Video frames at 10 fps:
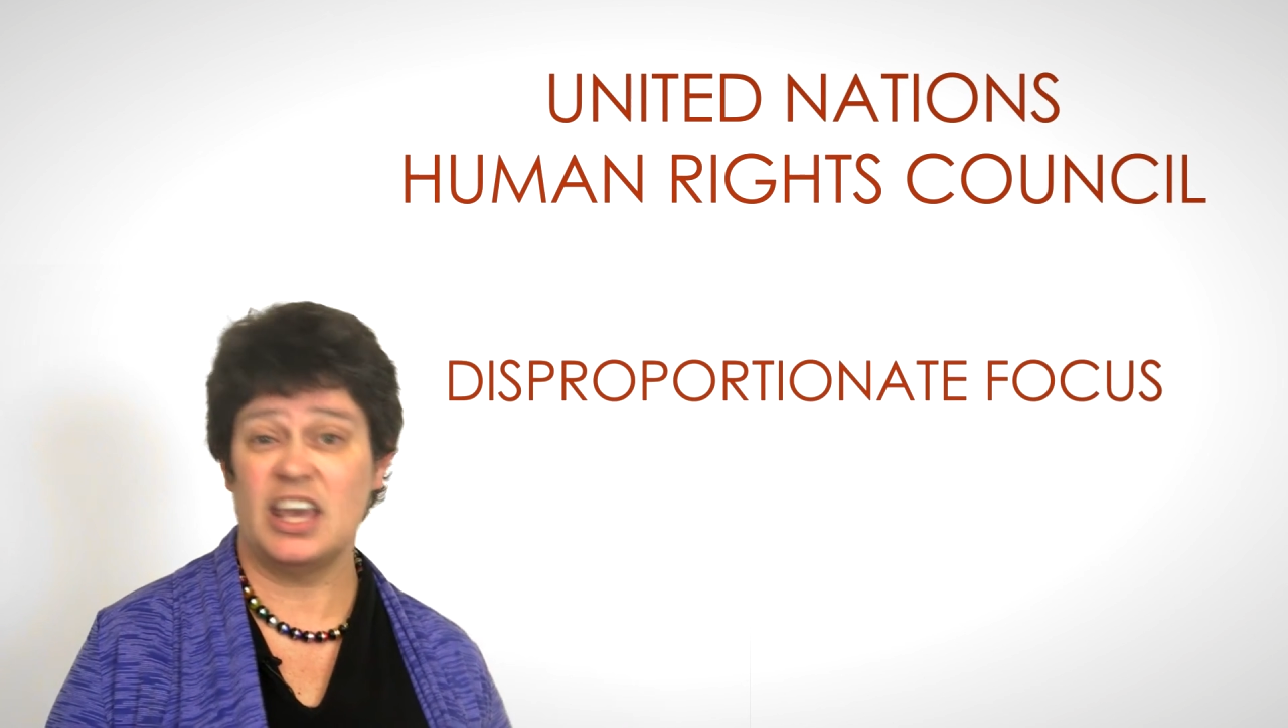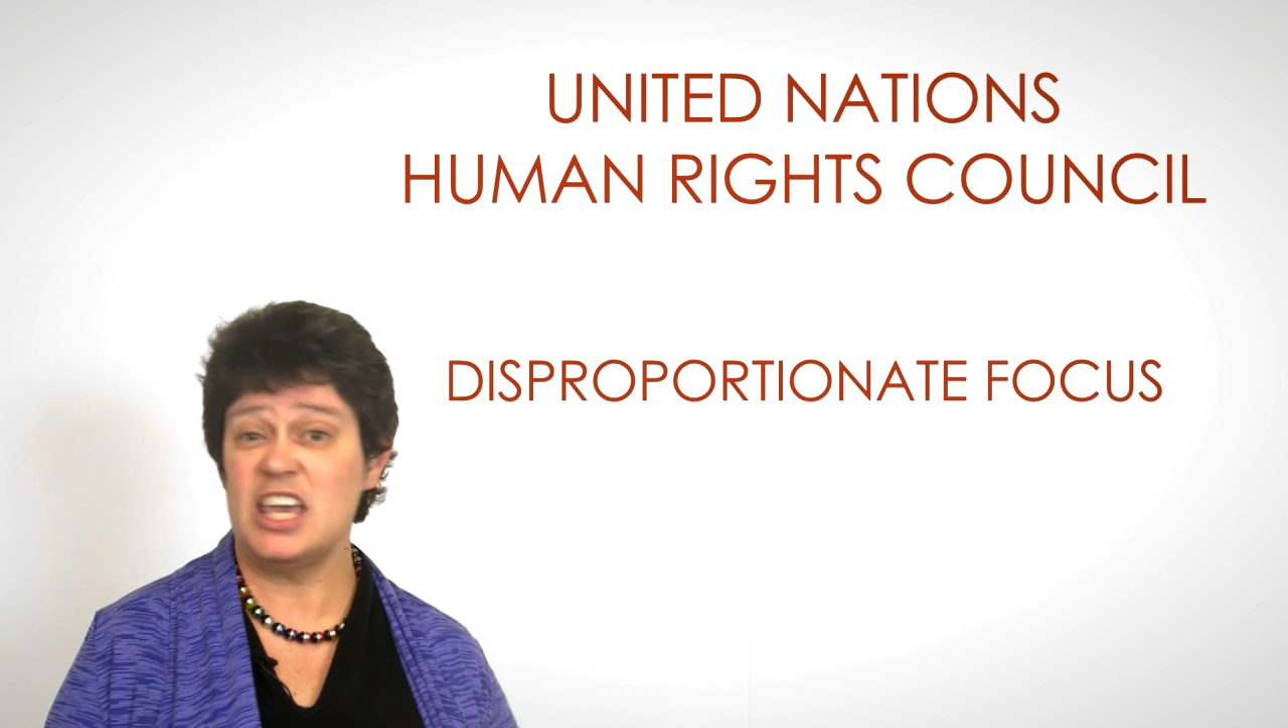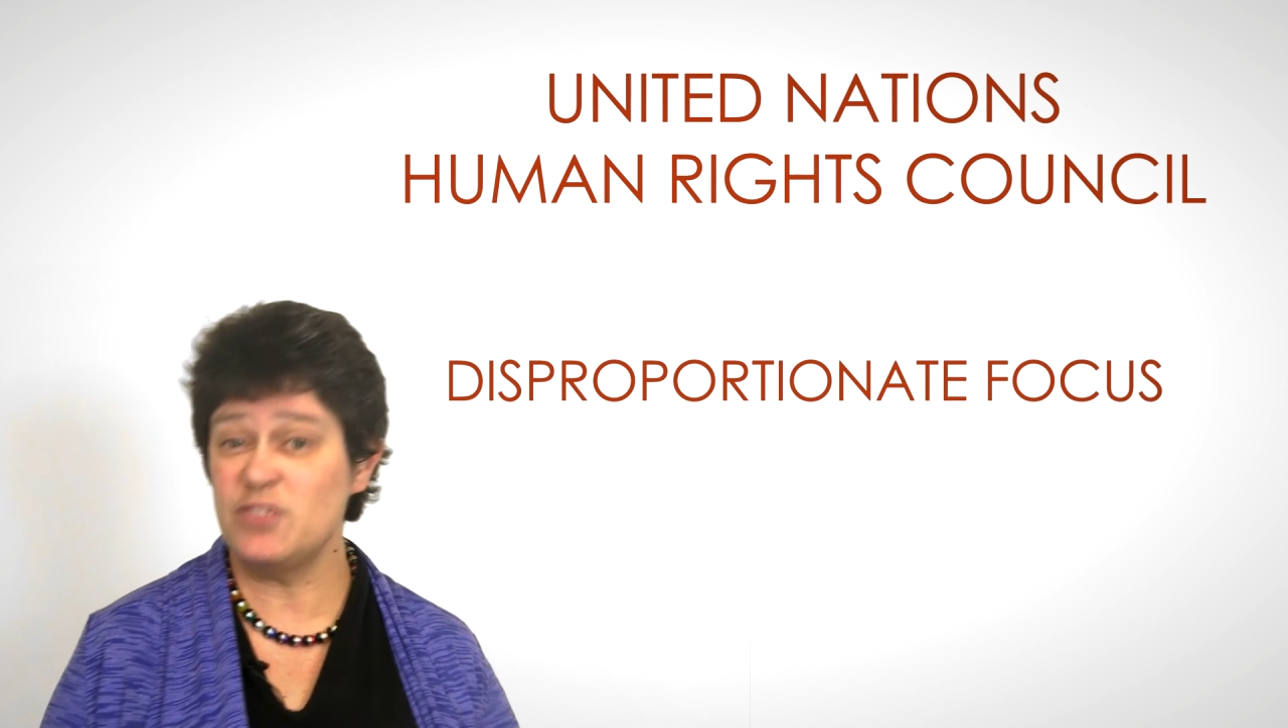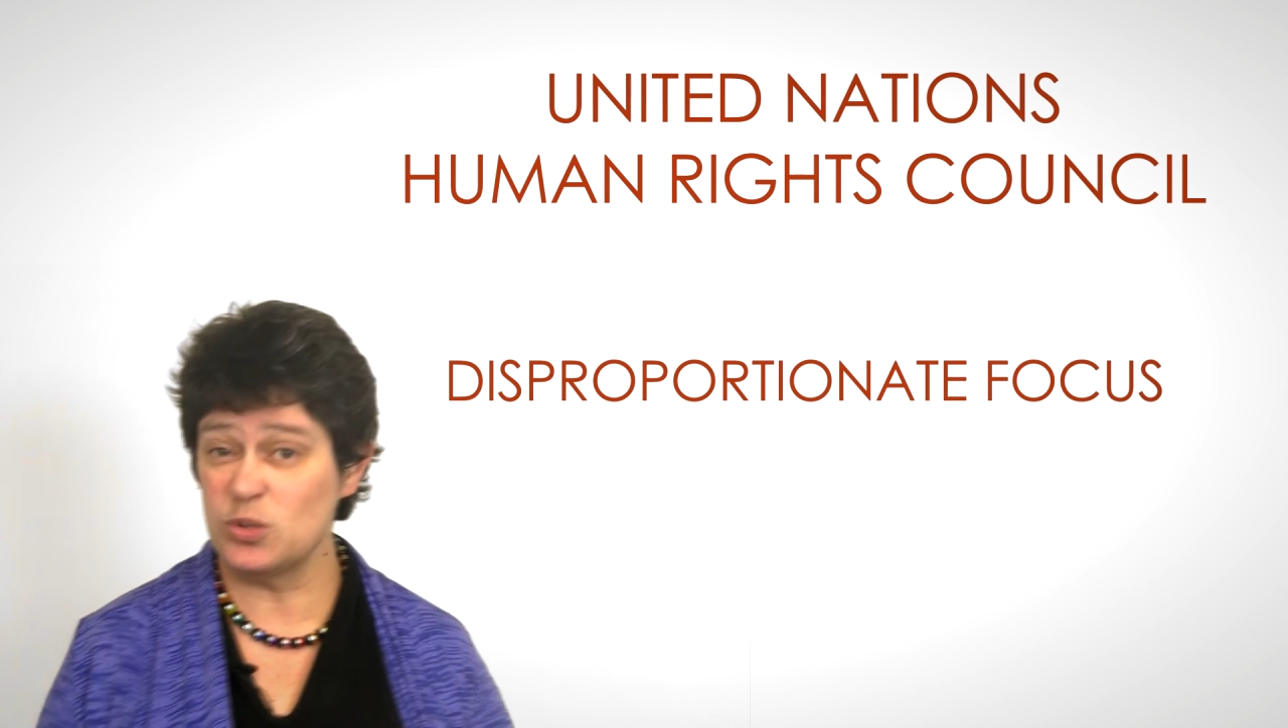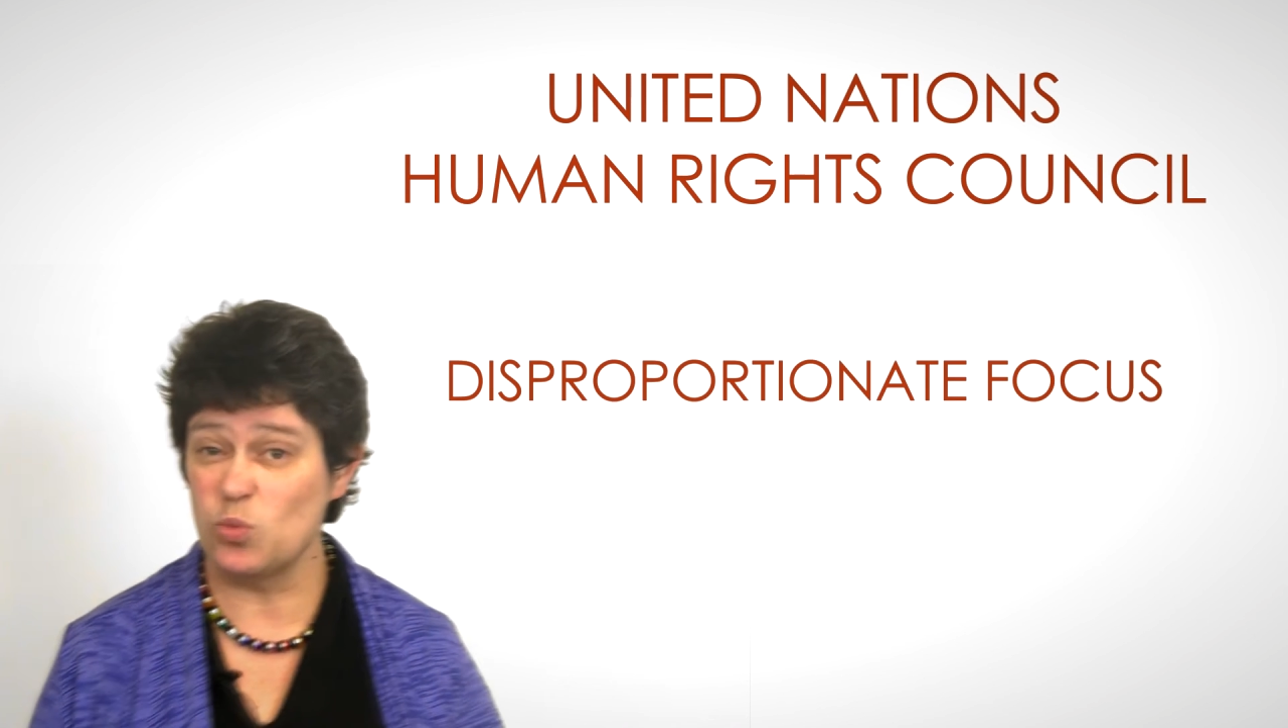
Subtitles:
even